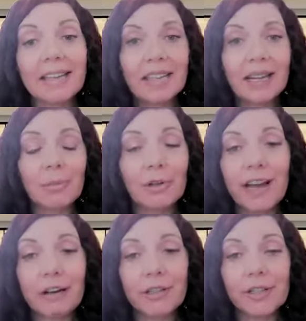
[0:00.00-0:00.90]
at the number
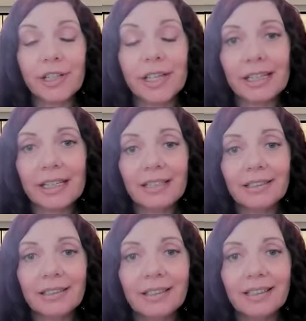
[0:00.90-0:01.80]
of hours you're getting
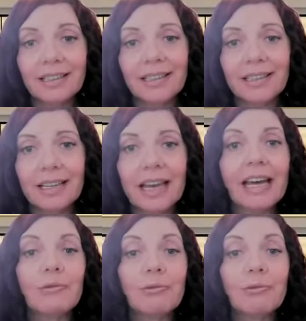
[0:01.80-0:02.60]
and